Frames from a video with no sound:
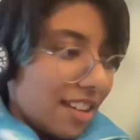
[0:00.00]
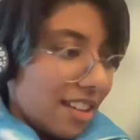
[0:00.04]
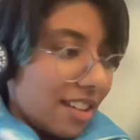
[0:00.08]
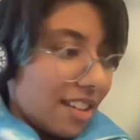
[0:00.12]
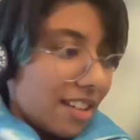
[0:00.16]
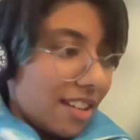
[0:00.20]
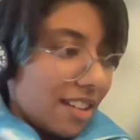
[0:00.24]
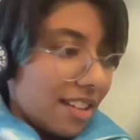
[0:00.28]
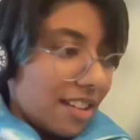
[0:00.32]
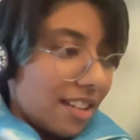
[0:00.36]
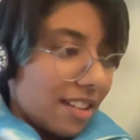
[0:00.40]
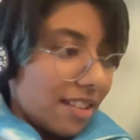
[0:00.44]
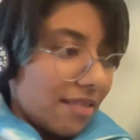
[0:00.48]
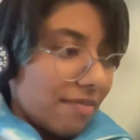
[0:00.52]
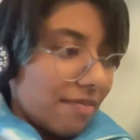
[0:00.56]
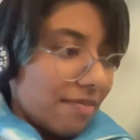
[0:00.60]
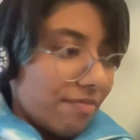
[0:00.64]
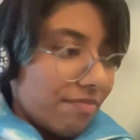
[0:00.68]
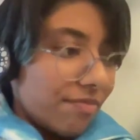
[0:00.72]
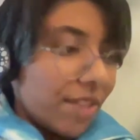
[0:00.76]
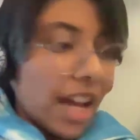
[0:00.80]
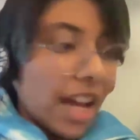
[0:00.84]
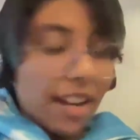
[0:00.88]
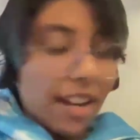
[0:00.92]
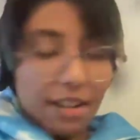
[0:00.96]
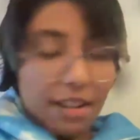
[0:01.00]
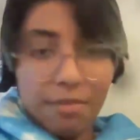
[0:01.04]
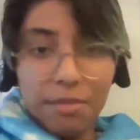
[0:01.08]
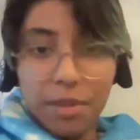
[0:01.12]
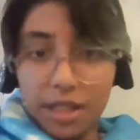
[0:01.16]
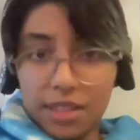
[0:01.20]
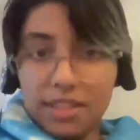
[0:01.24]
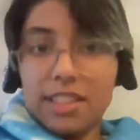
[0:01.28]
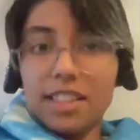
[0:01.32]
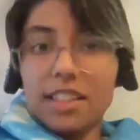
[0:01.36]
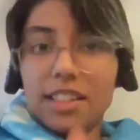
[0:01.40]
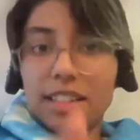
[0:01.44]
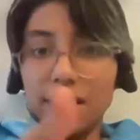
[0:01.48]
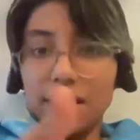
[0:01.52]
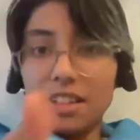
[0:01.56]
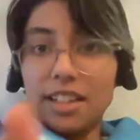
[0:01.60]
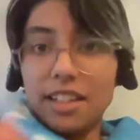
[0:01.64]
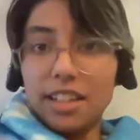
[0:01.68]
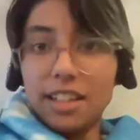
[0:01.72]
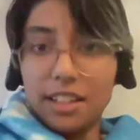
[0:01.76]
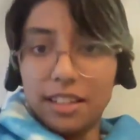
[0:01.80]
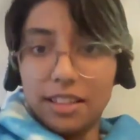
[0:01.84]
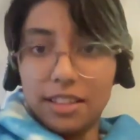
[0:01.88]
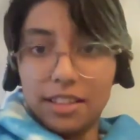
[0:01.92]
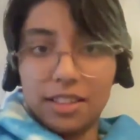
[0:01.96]
That
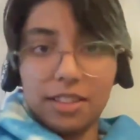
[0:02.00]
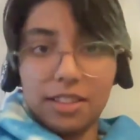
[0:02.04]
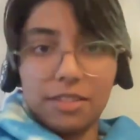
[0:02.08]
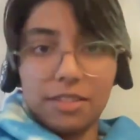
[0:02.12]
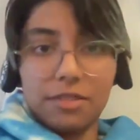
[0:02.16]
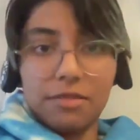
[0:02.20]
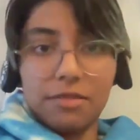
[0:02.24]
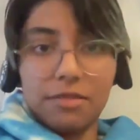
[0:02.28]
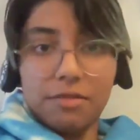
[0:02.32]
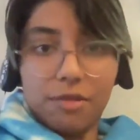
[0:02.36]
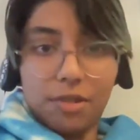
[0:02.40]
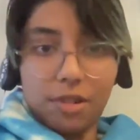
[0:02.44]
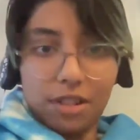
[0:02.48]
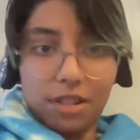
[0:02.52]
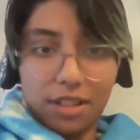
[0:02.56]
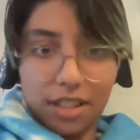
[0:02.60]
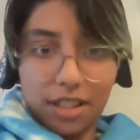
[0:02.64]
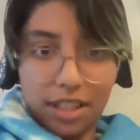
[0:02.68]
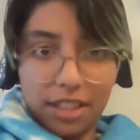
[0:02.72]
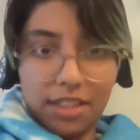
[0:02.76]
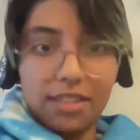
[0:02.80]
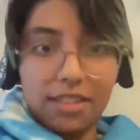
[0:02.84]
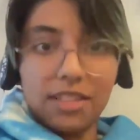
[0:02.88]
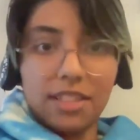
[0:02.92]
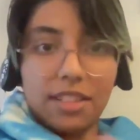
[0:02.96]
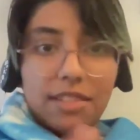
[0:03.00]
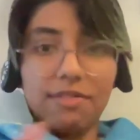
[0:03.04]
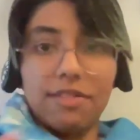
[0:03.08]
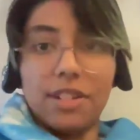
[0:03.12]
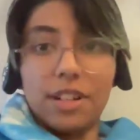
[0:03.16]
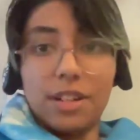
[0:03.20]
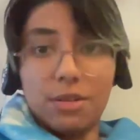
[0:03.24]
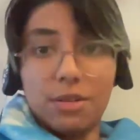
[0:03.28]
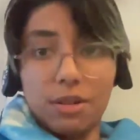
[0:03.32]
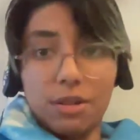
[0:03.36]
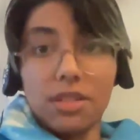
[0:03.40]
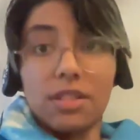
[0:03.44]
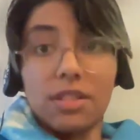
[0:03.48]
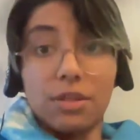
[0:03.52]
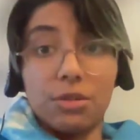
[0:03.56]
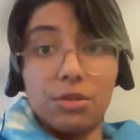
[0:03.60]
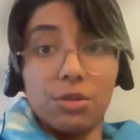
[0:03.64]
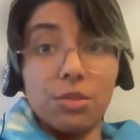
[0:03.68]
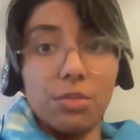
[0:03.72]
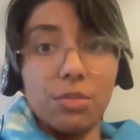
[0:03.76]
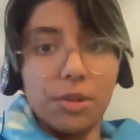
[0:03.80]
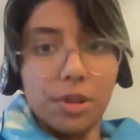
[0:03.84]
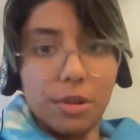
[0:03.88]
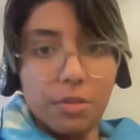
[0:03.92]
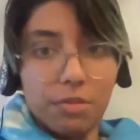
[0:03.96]
basically is what he's referring to as the
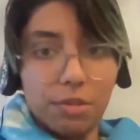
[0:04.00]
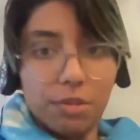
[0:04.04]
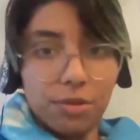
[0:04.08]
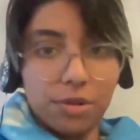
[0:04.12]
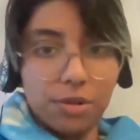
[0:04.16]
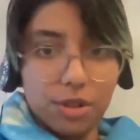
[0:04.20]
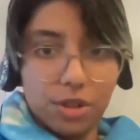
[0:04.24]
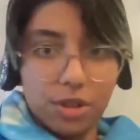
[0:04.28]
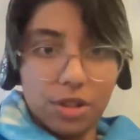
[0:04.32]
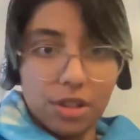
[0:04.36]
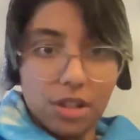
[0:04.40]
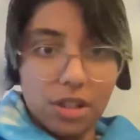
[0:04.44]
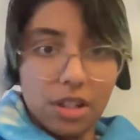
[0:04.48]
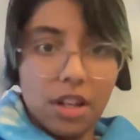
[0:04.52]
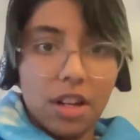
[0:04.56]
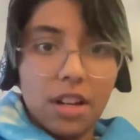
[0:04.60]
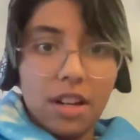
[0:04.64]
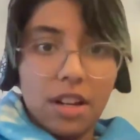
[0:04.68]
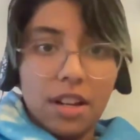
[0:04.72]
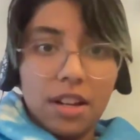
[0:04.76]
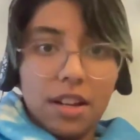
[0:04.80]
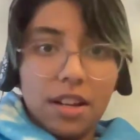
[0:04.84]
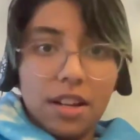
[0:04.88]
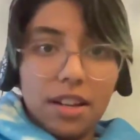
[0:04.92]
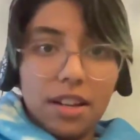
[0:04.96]
superimposition,